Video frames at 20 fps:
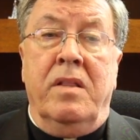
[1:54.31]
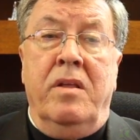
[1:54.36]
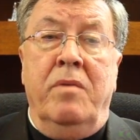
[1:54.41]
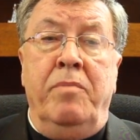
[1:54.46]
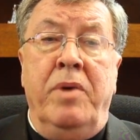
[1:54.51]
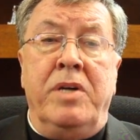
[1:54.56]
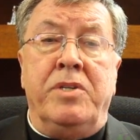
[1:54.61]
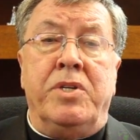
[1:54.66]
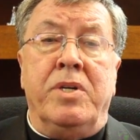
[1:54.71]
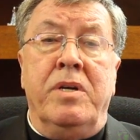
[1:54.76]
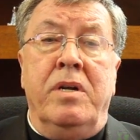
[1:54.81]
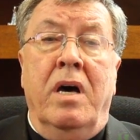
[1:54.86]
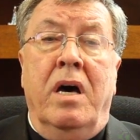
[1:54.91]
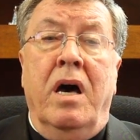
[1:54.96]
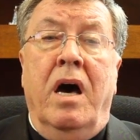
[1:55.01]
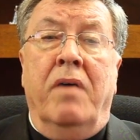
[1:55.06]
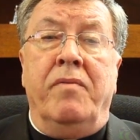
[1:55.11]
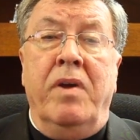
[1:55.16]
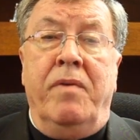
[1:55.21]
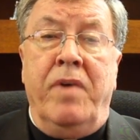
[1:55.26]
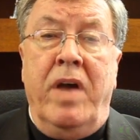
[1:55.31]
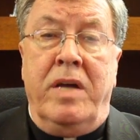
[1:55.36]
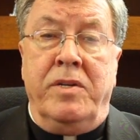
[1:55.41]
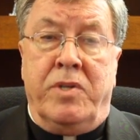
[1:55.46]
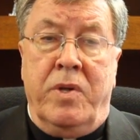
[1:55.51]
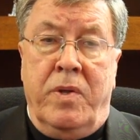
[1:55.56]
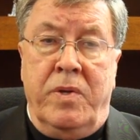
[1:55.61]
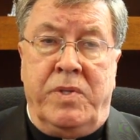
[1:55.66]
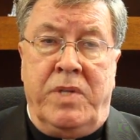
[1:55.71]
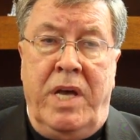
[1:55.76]
the mission of
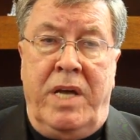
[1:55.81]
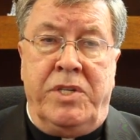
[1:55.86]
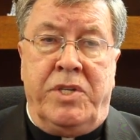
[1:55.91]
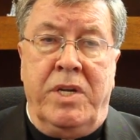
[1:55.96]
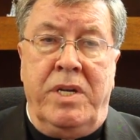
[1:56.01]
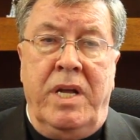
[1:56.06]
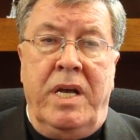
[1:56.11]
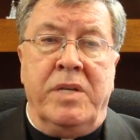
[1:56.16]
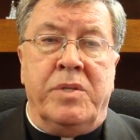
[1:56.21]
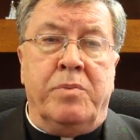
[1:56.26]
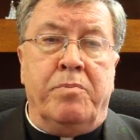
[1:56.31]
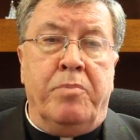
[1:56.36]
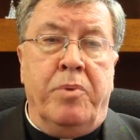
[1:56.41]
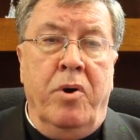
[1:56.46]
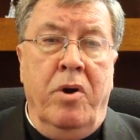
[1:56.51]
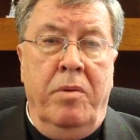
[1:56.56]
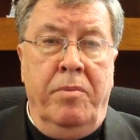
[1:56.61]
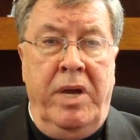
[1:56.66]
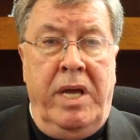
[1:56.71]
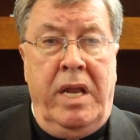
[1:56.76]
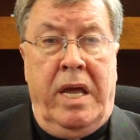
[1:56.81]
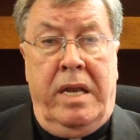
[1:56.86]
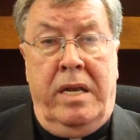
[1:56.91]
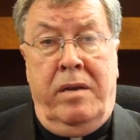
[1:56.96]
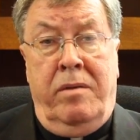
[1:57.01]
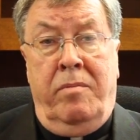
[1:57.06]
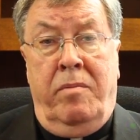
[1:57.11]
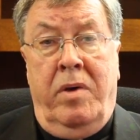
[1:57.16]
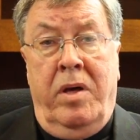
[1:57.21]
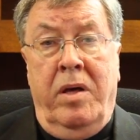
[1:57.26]
evangelization is
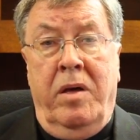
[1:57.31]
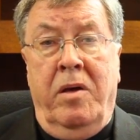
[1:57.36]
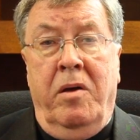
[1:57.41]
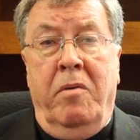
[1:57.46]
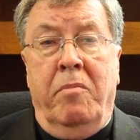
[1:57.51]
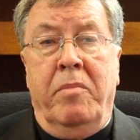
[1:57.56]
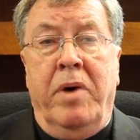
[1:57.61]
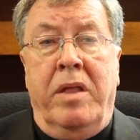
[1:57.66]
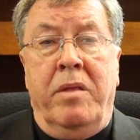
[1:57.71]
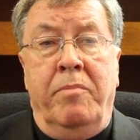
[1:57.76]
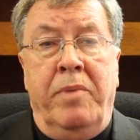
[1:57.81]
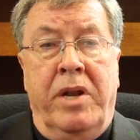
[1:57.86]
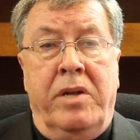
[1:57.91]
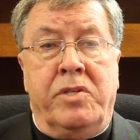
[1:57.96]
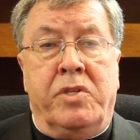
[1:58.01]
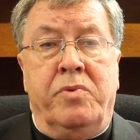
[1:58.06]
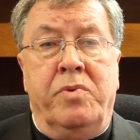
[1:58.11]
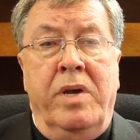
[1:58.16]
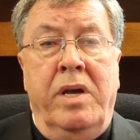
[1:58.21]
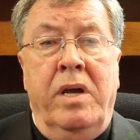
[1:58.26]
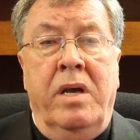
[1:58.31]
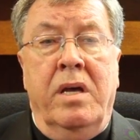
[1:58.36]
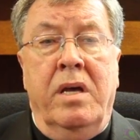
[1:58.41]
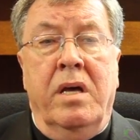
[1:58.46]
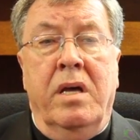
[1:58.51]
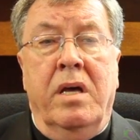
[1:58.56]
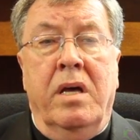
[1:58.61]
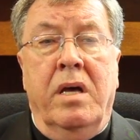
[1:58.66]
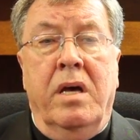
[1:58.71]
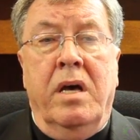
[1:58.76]
permeated by the ministry
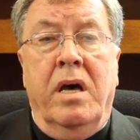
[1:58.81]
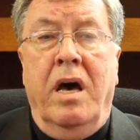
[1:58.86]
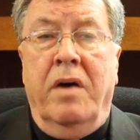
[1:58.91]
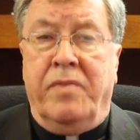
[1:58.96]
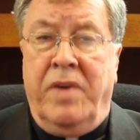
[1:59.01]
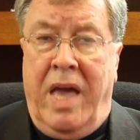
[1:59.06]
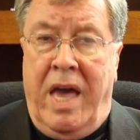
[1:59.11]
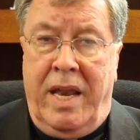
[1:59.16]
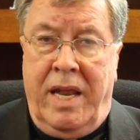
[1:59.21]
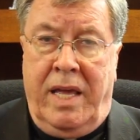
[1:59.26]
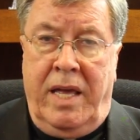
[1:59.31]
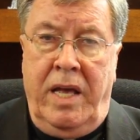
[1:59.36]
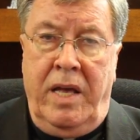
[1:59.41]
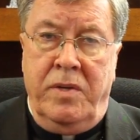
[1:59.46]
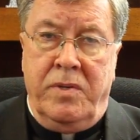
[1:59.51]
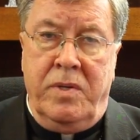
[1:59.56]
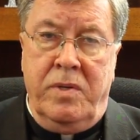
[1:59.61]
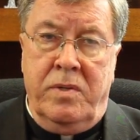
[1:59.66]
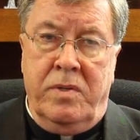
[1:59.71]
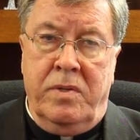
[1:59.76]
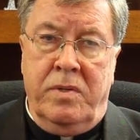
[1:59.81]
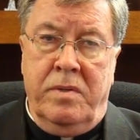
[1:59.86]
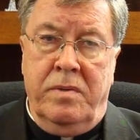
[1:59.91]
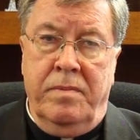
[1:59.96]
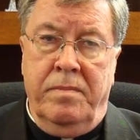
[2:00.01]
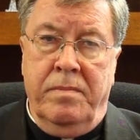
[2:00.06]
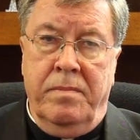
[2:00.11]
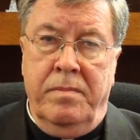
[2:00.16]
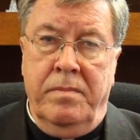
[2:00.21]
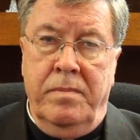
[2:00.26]
of catechesis
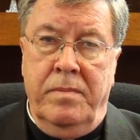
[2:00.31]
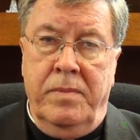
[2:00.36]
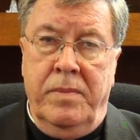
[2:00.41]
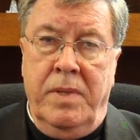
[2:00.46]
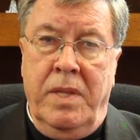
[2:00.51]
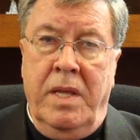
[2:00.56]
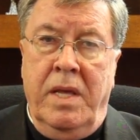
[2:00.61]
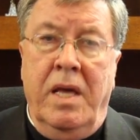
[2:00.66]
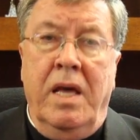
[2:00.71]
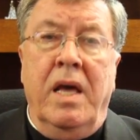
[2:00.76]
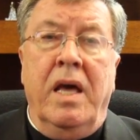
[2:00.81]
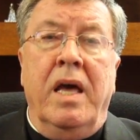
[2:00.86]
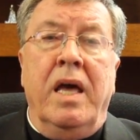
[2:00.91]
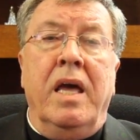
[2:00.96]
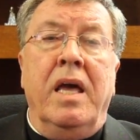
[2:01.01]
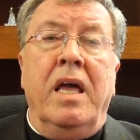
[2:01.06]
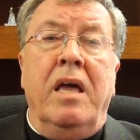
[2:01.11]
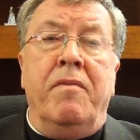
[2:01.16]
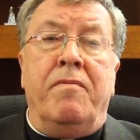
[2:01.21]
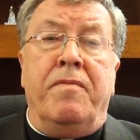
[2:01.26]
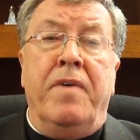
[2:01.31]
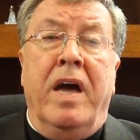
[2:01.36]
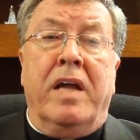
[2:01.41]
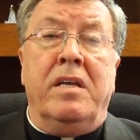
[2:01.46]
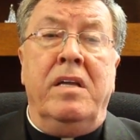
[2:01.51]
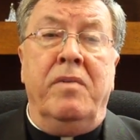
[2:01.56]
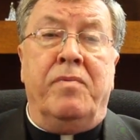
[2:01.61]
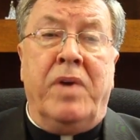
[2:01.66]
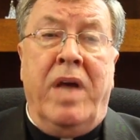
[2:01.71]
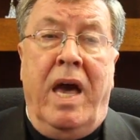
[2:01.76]

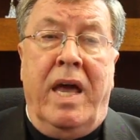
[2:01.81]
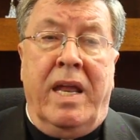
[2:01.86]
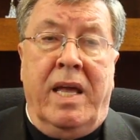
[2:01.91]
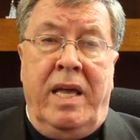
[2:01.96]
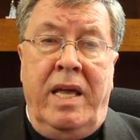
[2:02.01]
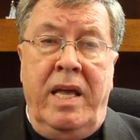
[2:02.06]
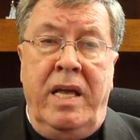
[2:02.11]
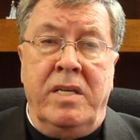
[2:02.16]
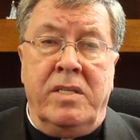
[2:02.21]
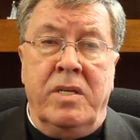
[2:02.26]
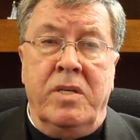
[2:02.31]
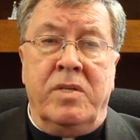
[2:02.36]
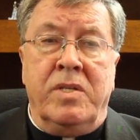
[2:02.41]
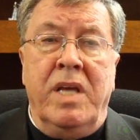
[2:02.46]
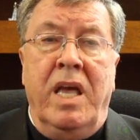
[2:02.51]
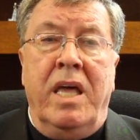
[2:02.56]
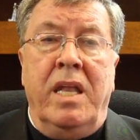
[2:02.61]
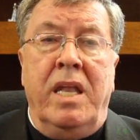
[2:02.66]
effective catechesis